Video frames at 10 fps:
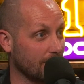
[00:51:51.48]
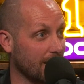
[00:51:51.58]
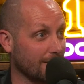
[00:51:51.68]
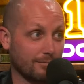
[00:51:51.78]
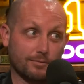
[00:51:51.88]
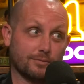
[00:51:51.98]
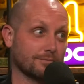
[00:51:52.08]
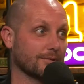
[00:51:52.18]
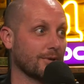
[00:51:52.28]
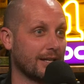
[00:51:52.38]
Yeah,
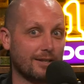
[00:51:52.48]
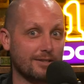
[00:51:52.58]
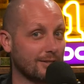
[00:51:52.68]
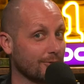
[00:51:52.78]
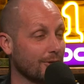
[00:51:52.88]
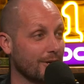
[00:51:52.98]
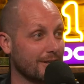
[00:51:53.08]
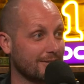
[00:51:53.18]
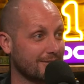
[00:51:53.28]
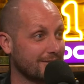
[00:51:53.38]
he can still do
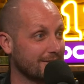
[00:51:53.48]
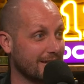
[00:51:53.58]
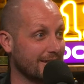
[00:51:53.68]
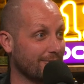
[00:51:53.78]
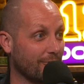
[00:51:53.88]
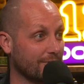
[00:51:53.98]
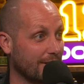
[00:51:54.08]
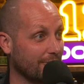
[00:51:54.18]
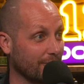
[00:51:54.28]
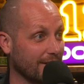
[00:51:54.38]
it. Did
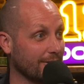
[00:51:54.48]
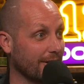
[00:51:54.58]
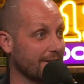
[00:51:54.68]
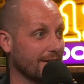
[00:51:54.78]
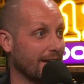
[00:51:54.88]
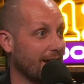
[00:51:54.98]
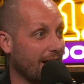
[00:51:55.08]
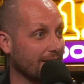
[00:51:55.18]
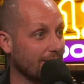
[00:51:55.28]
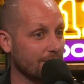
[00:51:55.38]
it for Lille at a
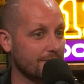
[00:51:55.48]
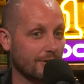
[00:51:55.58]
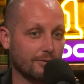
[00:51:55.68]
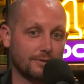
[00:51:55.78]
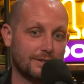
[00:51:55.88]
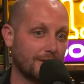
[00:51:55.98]
high level. So.